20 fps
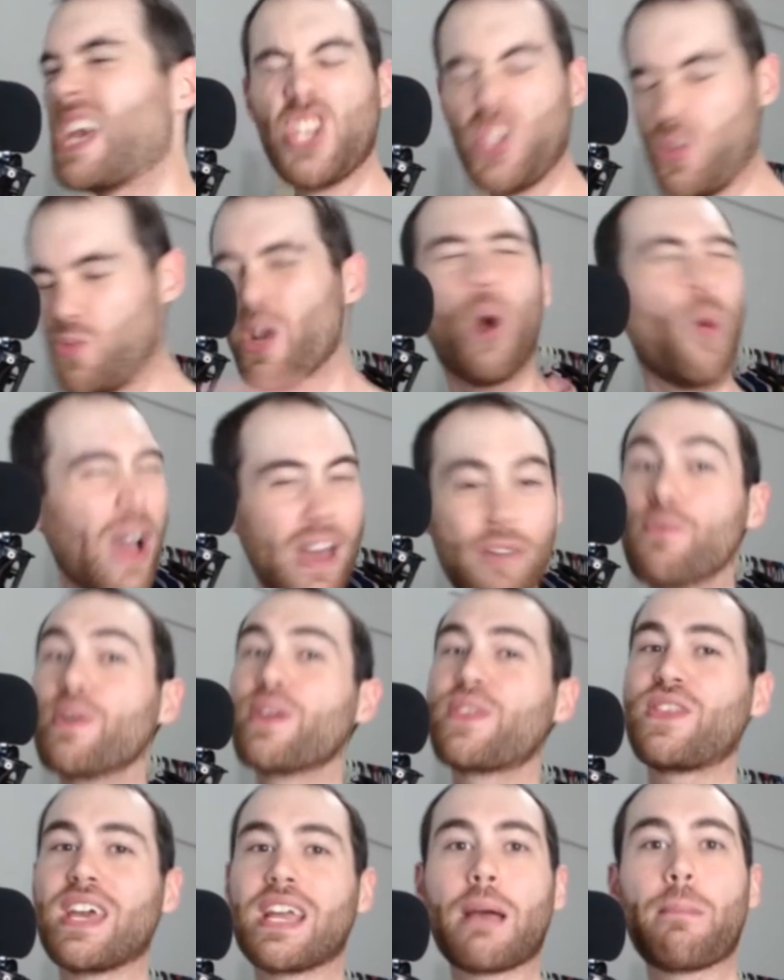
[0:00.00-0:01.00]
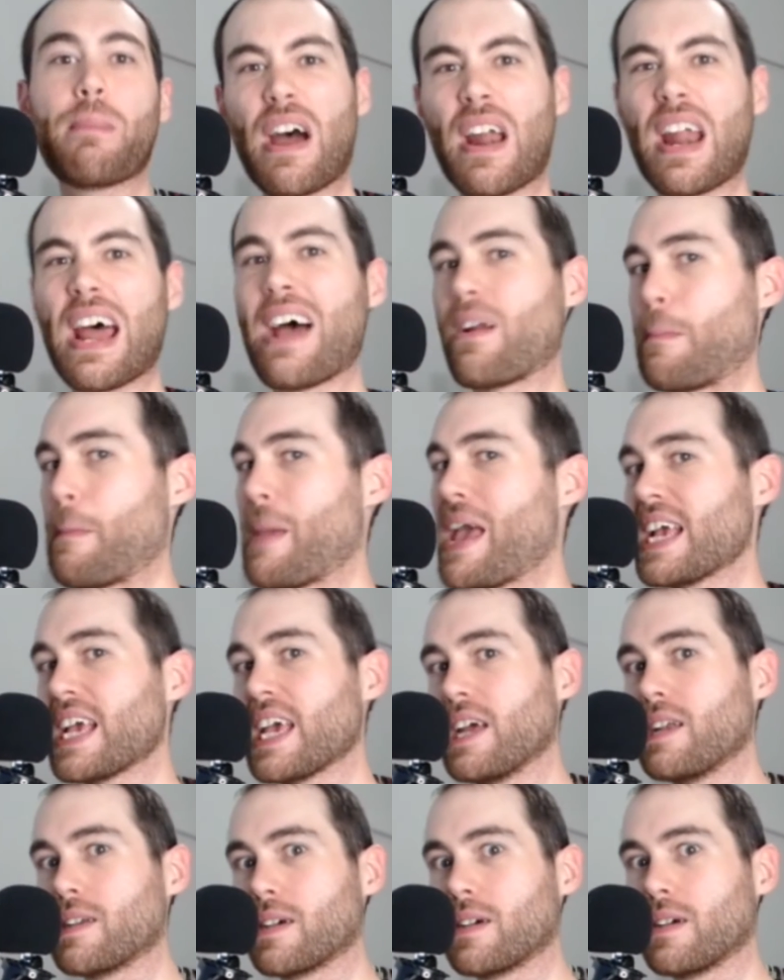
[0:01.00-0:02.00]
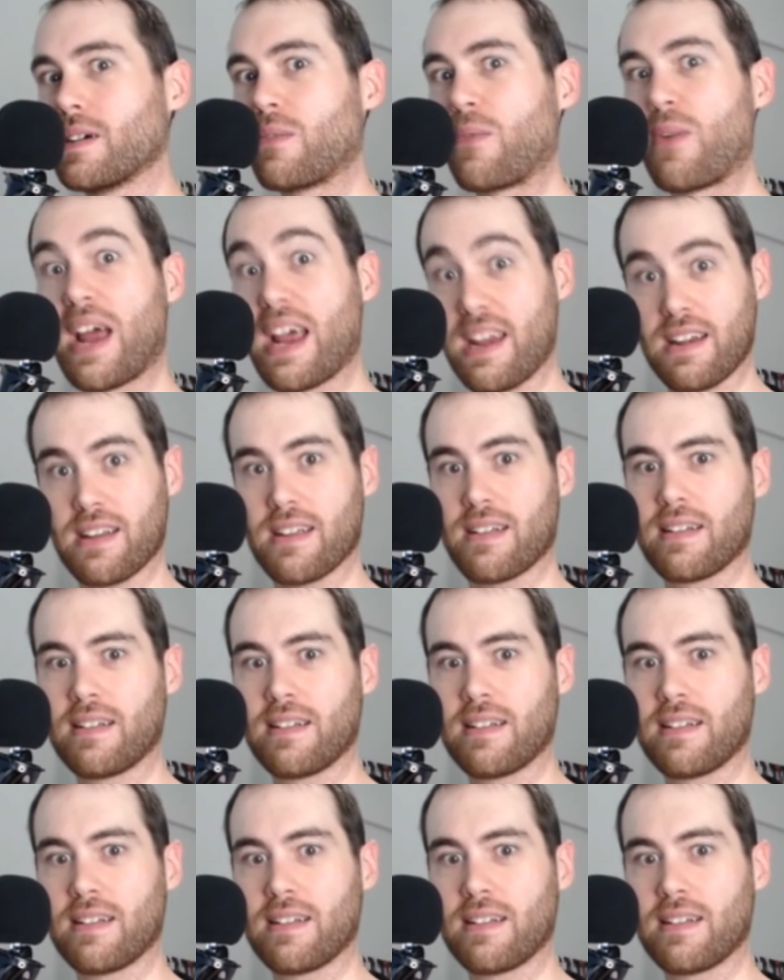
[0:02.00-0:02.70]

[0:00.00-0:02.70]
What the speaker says: You know everything about how to make it, right?